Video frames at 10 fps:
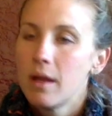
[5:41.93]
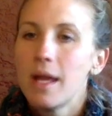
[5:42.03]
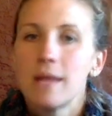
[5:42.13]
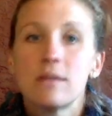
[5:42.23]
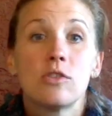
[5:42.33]

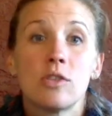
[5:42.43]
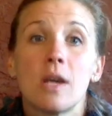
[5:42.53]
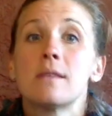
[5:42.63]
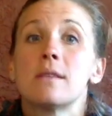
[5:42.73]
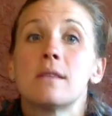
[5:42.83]
It's
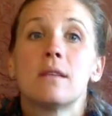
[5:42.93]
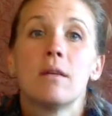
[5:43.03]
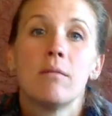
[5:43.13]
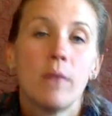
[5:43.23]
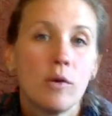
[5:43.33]
just
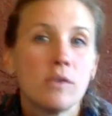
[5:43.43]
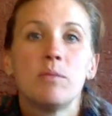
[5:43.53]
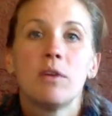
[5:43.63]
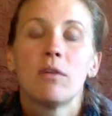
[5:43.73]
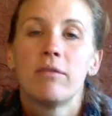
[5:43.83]
the most
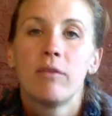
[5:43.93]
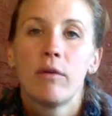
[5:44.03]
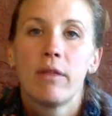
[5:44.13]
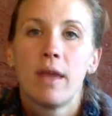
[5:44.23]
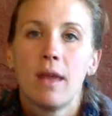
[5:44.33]

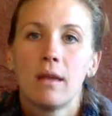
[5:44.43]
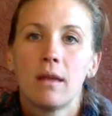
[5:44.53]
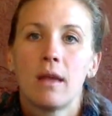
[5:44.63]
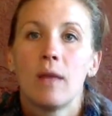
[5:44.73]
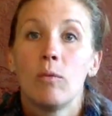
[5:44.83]
beautiful
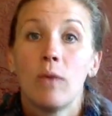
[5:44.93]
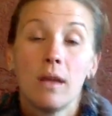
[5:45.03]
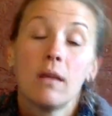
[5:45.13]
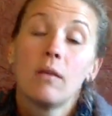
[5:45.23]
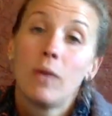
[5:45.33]
thing, and
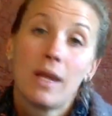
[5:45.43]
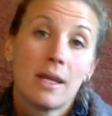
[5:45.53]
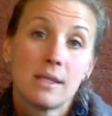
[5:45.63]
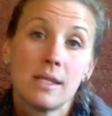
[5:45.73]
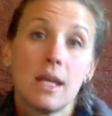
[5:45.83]
we
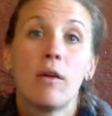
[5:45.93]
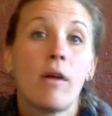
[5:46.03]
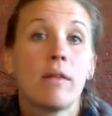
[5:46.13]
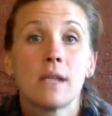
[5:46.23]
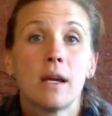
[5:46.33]
get to see it
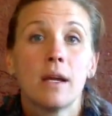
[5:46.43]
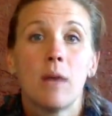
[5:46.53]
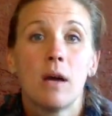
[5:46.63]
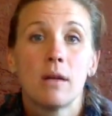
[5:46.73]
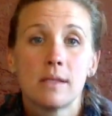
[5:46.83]
all the time,
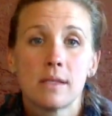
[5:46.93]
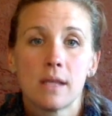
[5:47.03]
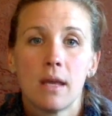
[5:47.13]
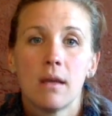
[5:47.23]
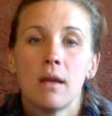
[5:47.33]

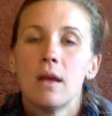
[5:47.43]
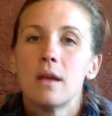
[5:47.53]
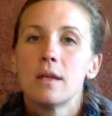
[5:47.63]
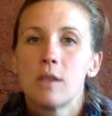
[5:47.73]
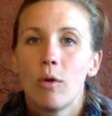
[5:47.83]
honestly.
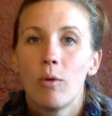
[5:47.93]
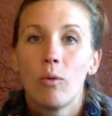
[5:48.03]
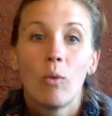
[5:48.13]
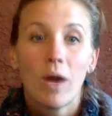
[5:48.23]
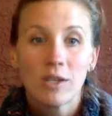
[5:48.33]
So
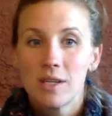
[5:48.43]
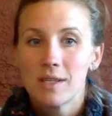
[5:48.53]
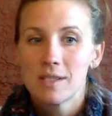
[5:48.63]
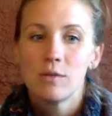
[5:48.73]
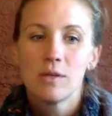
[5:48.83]
watching a
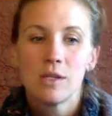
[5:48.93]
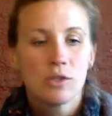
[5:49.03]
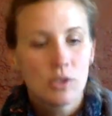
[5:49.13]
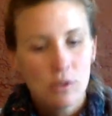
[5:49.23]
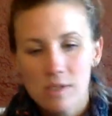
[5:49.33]
student
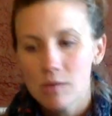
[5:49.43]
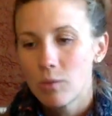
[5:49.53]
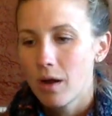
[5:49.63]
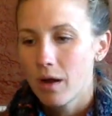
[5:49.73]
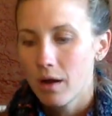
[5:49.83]
choose a work,